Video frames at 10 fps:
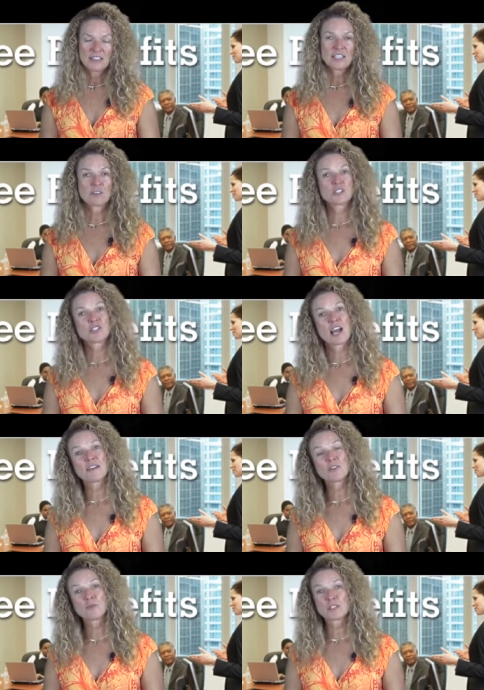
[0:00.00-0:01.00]
Terry
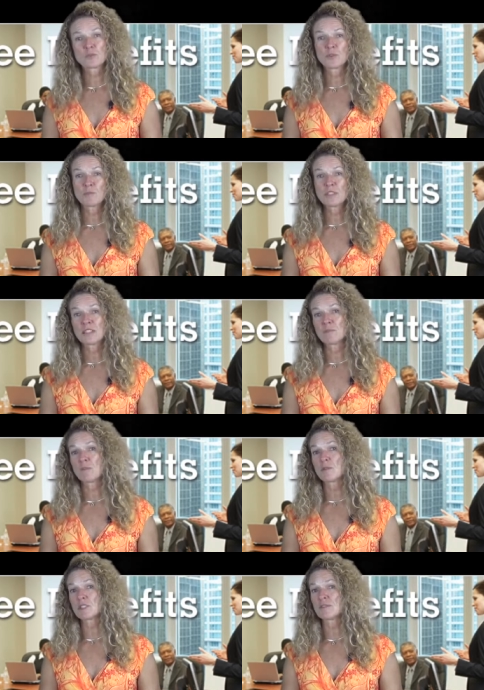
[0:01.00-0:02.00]
Schiavo was a woman that
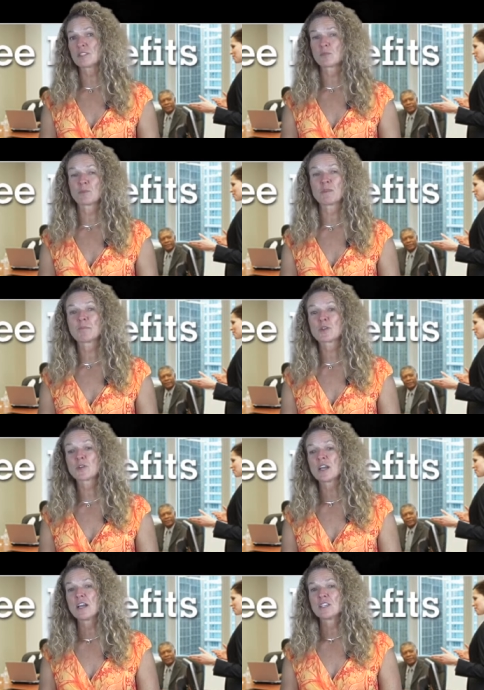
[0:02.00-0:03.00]
most of us
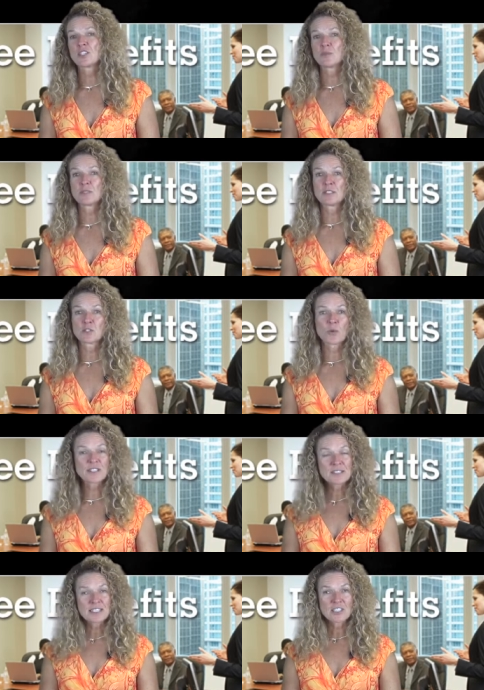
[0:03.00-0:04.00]
remember. She was
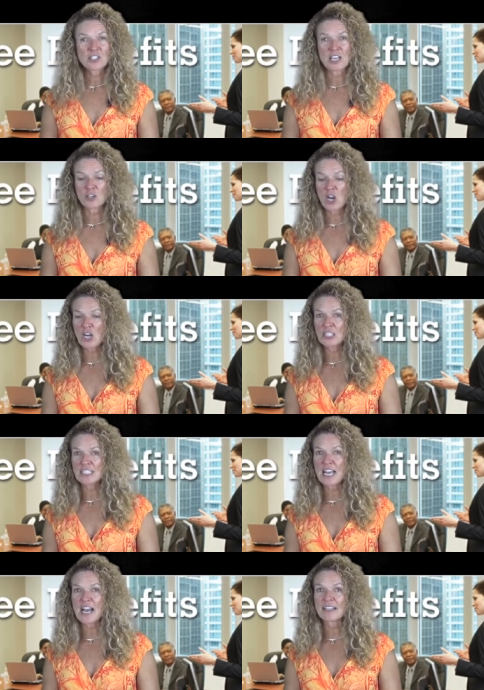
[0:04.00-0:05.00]
26, she had her heart
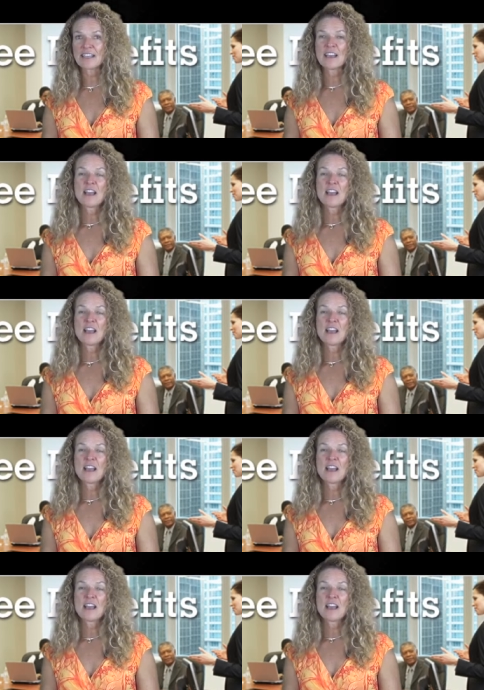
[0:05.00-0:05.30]
attack,